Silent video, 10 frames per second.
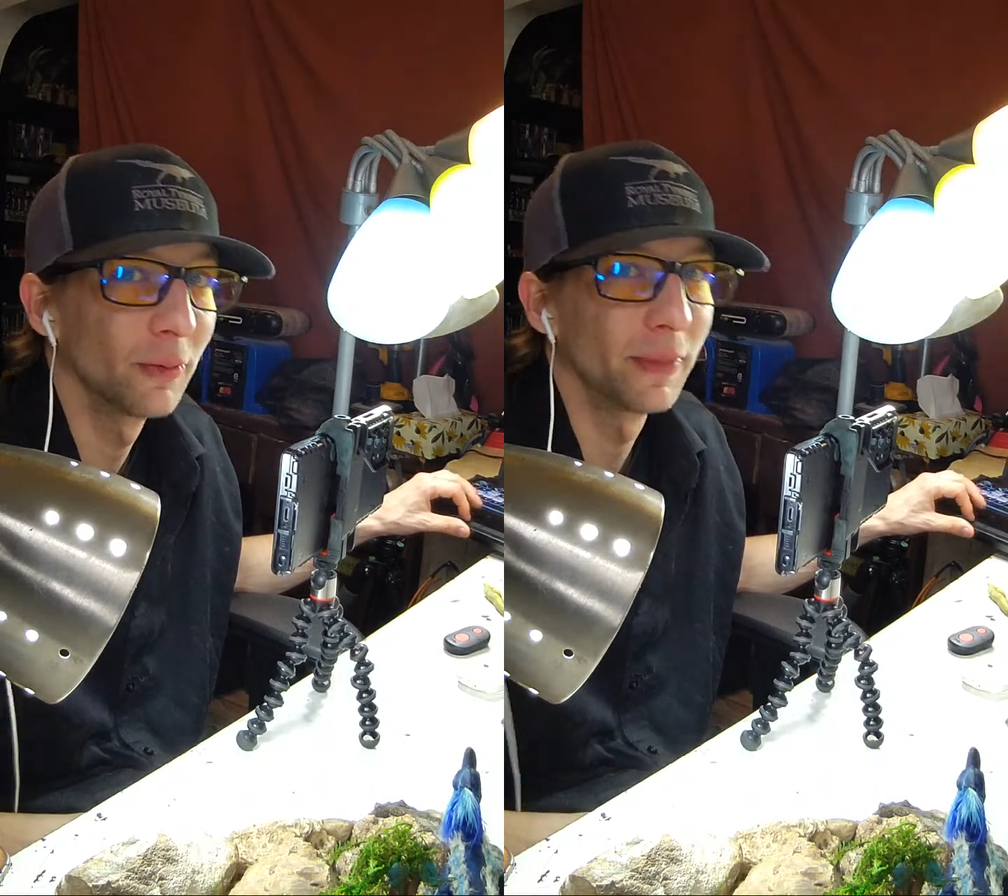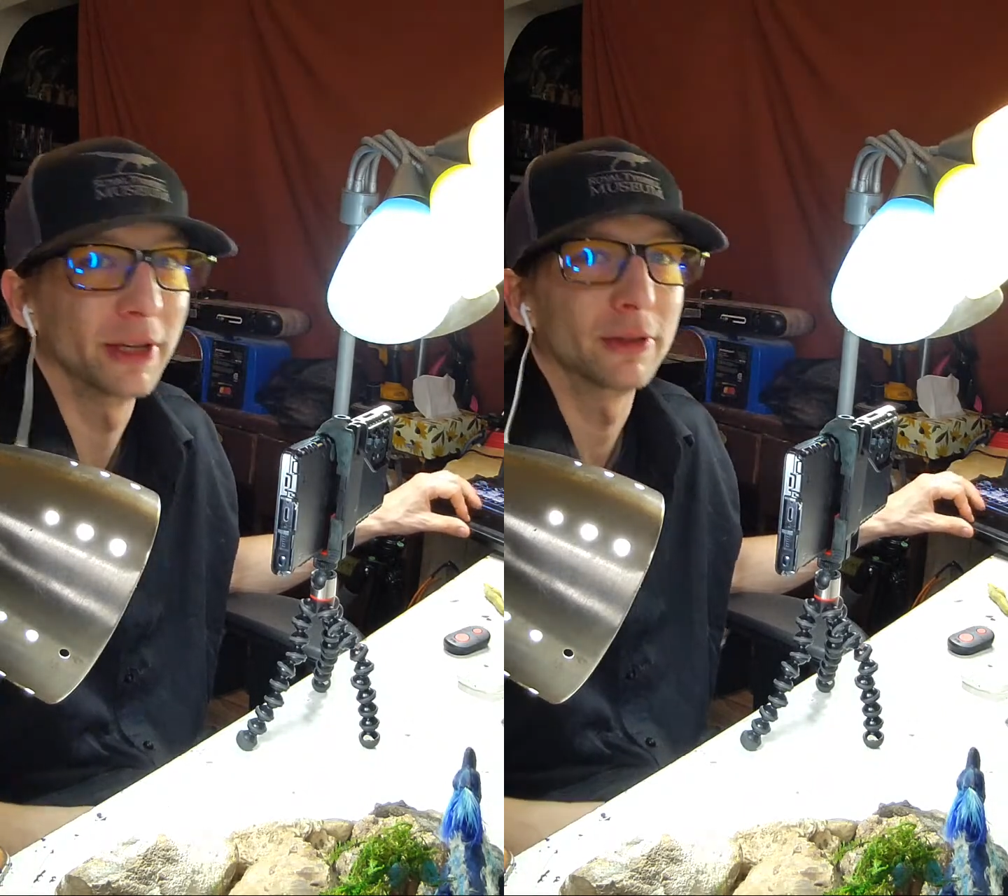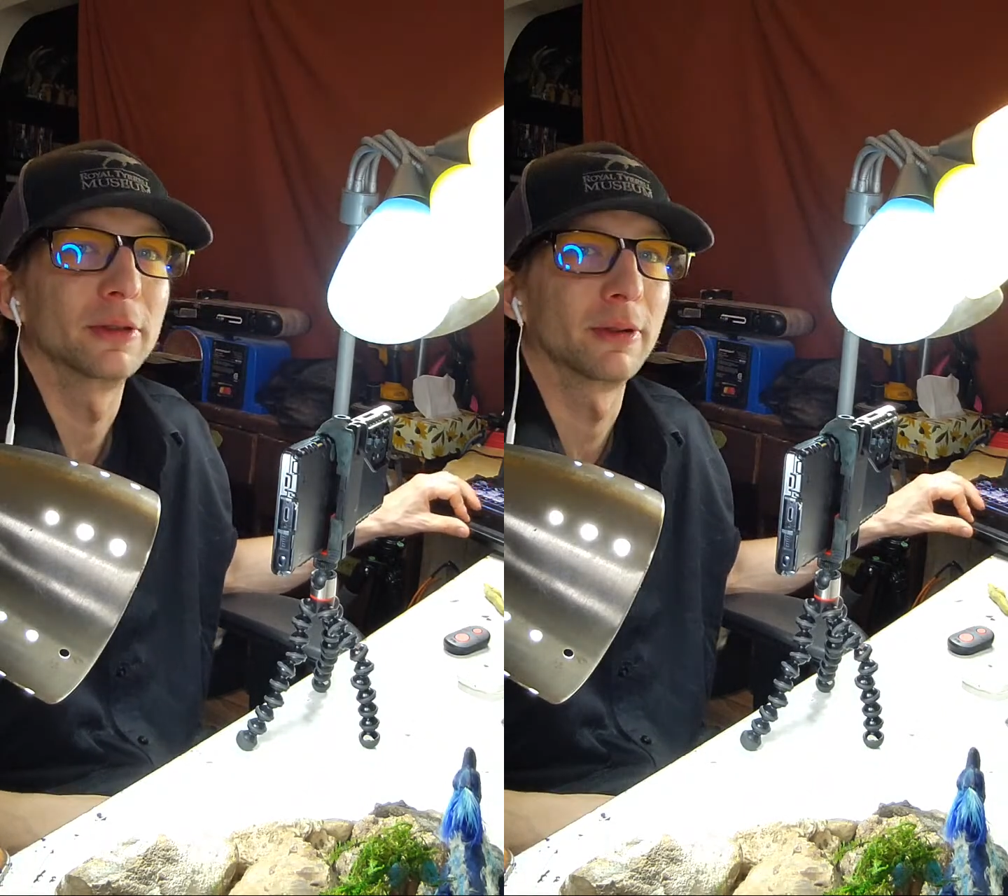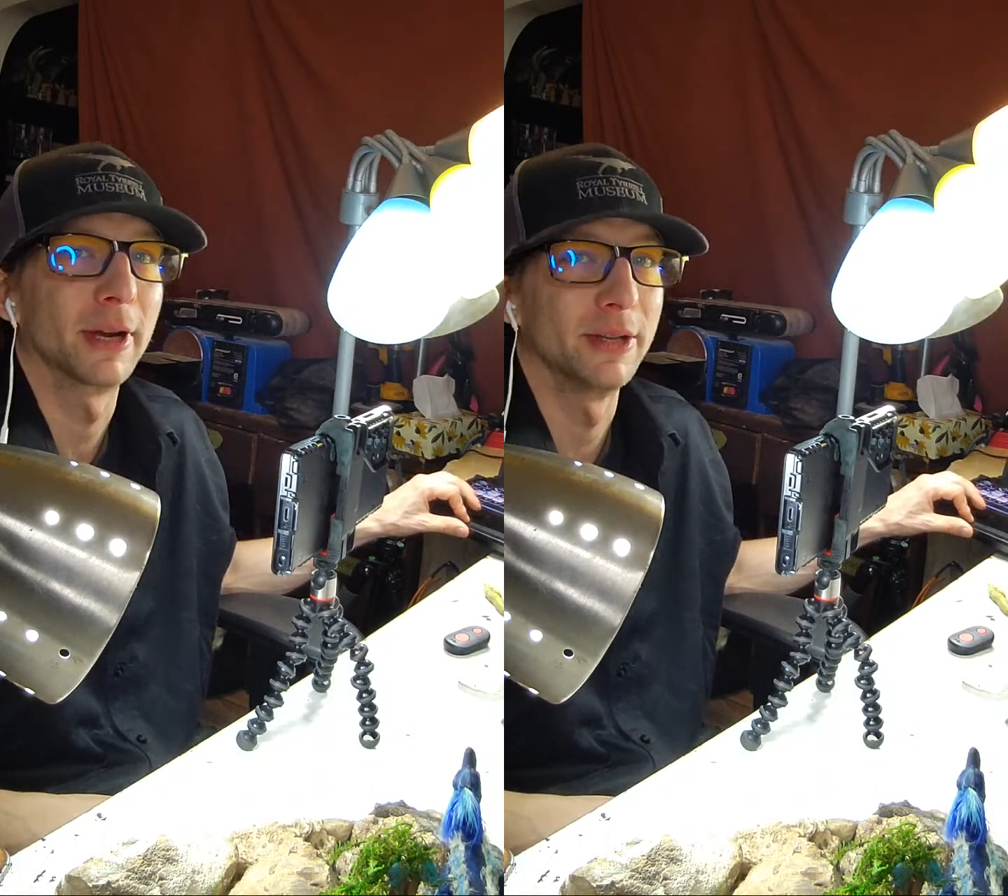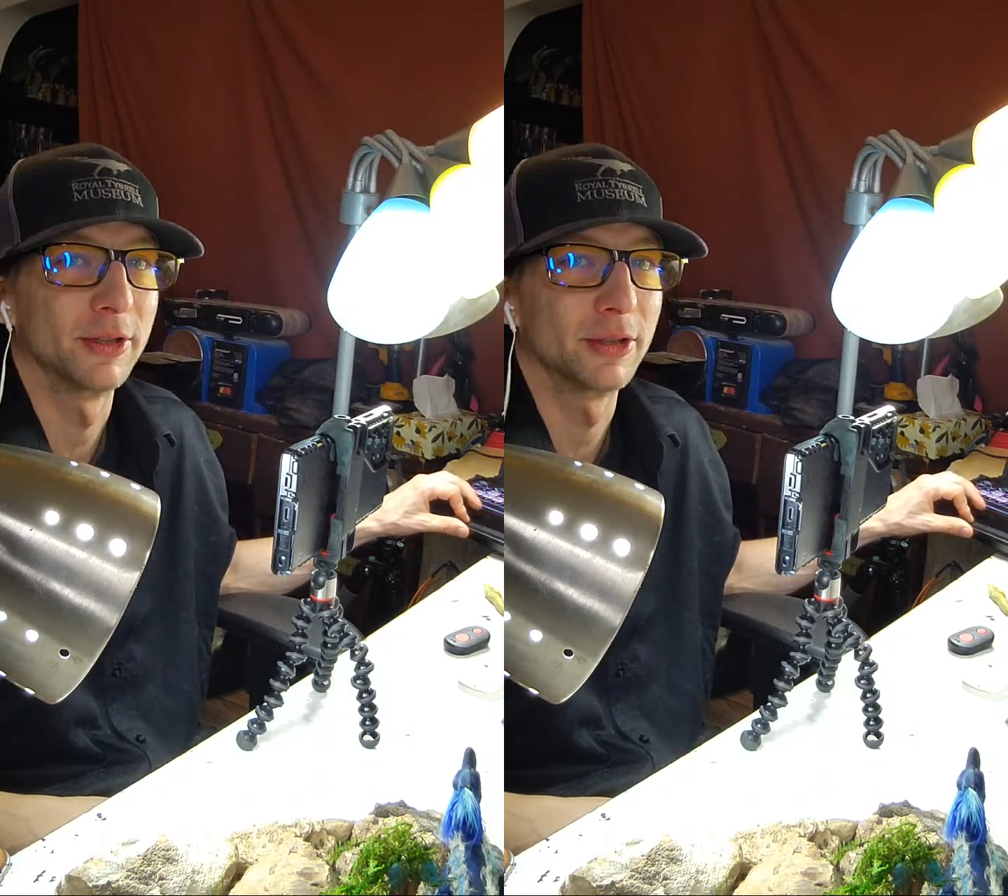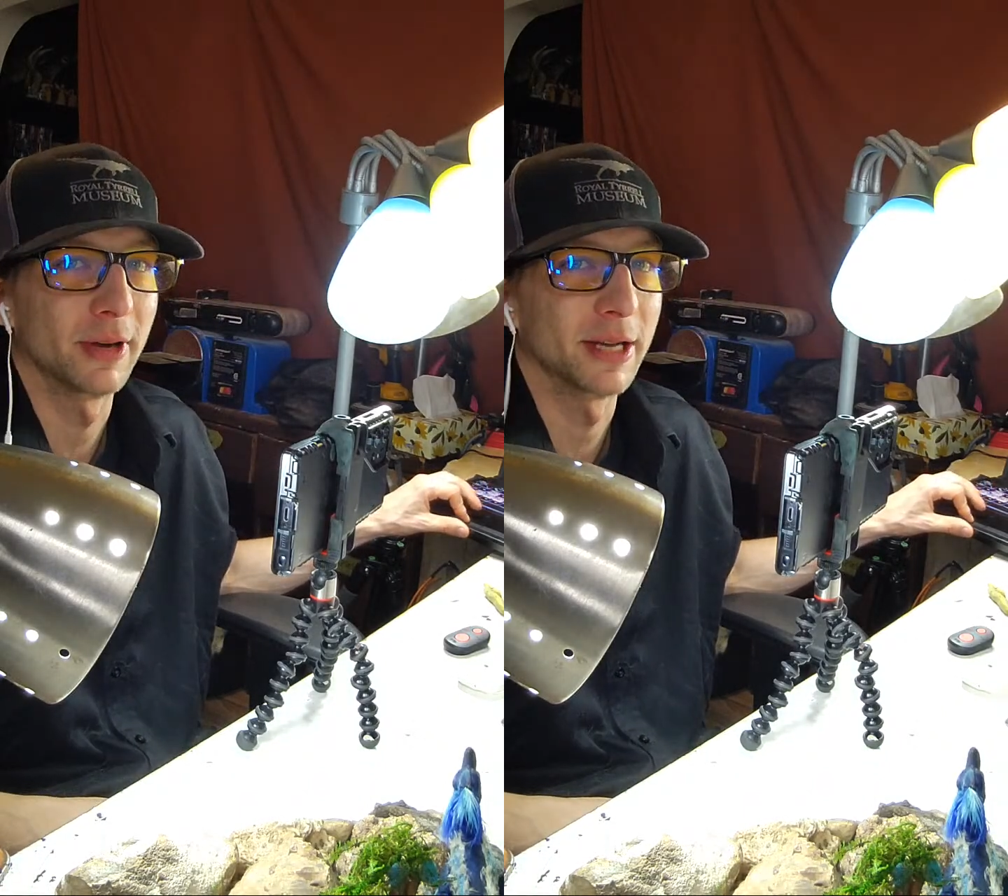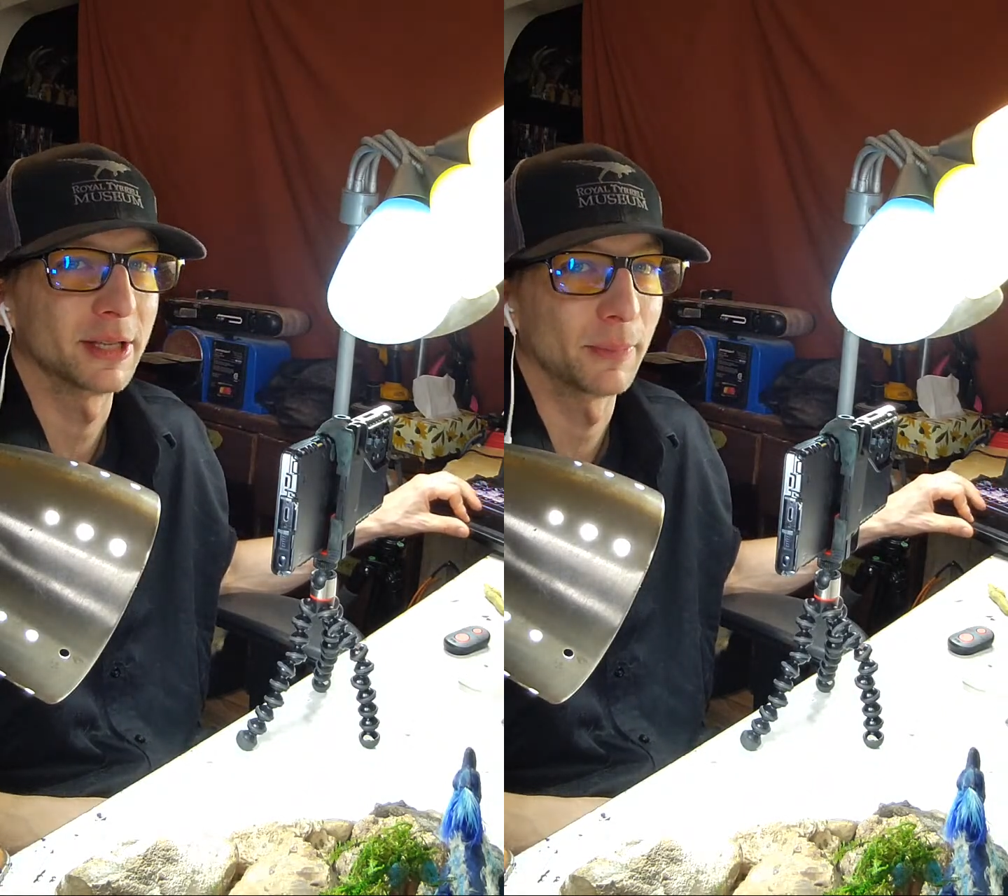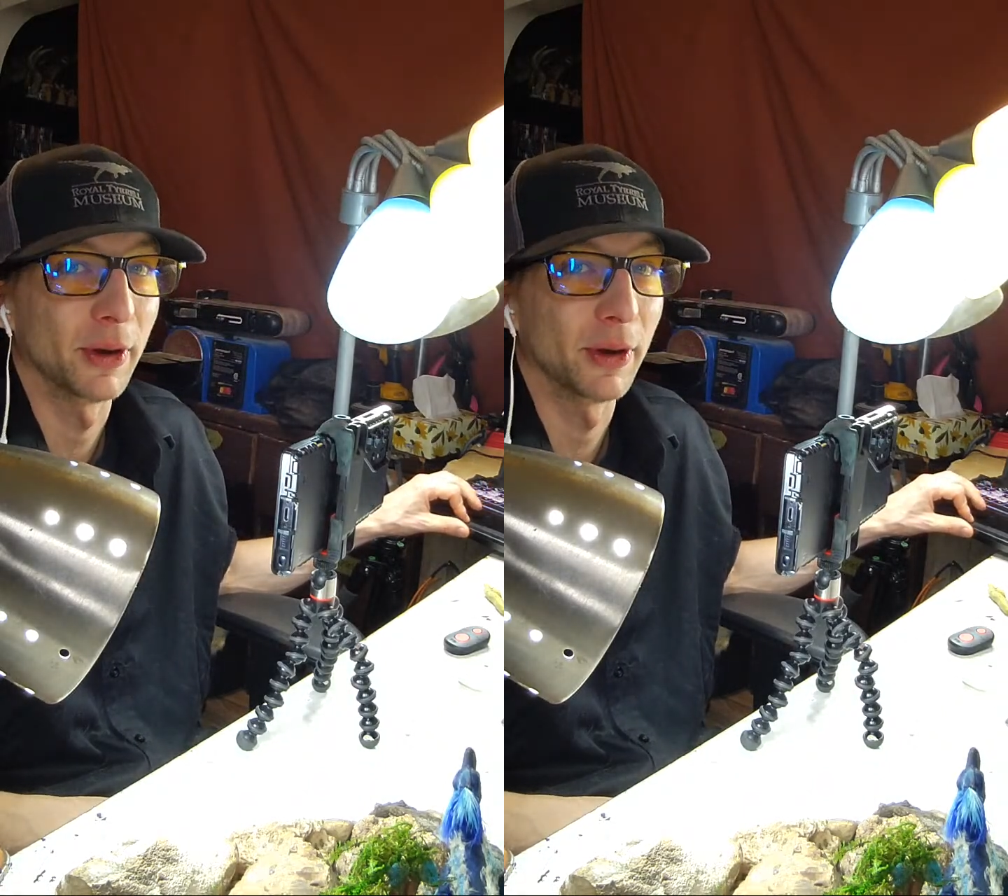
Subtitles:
Michael Crichton's Jurassic